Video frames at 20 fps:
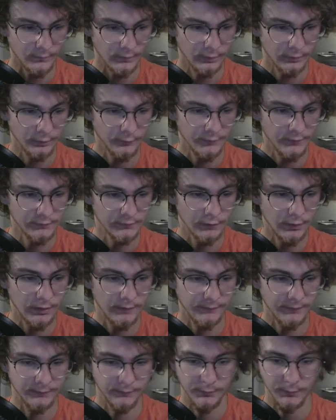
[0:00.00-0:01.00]
turn this
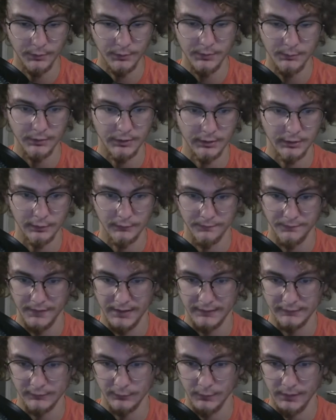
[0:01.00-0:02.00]
off, and if we really wanted to go
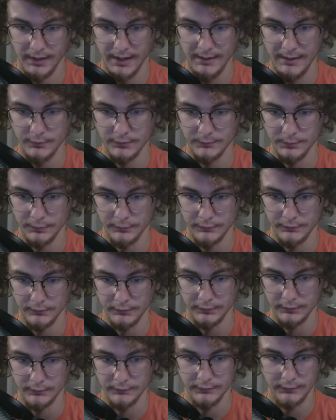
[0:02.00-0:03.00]
fast, the way I would
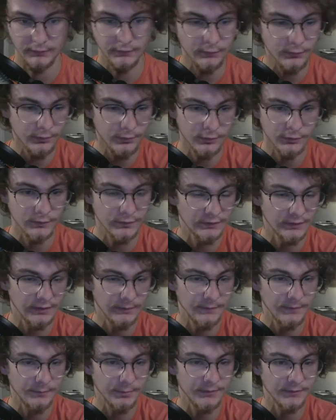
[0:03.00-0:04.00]
personally do this is you can do the same
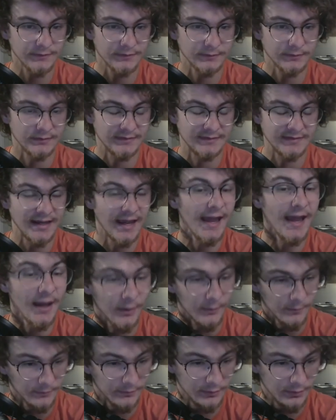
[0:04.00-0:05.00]
thing but down.
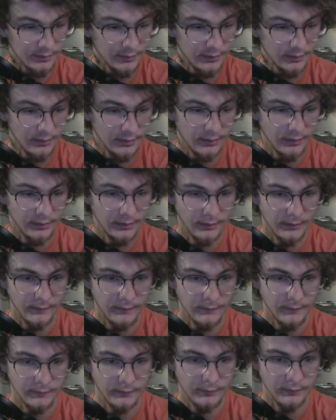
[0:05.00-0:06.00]

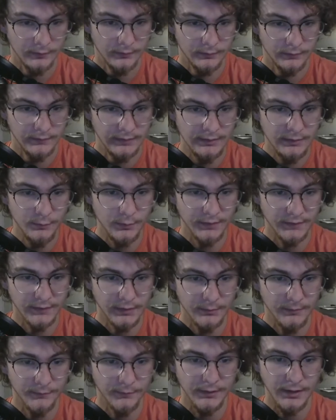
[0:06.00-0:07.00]
Say you wanted to
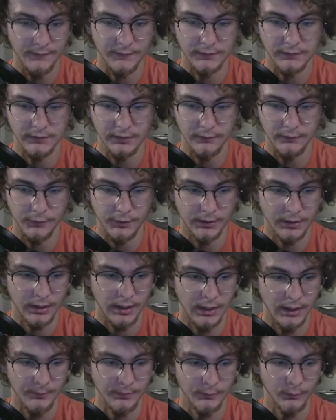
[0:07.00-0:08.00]
come up from down. This is another very
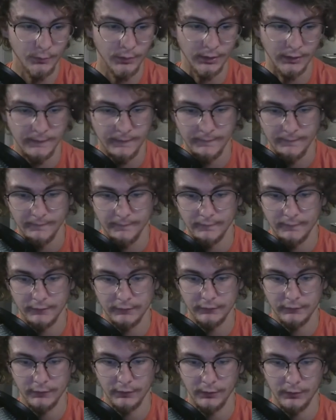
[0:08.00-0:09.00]
common one.
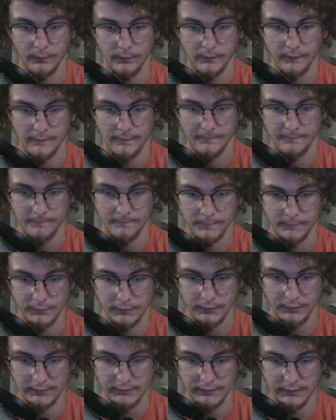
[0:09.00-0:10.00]
So
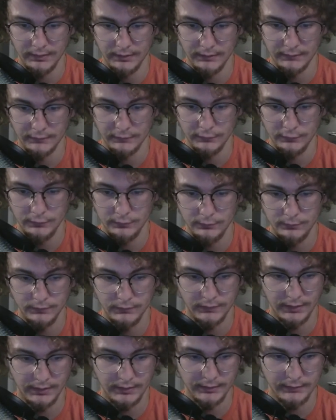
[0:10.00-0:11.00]
let's set it at 2
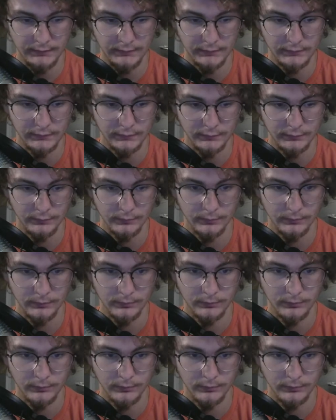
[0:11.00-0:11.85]
seconds. Let's do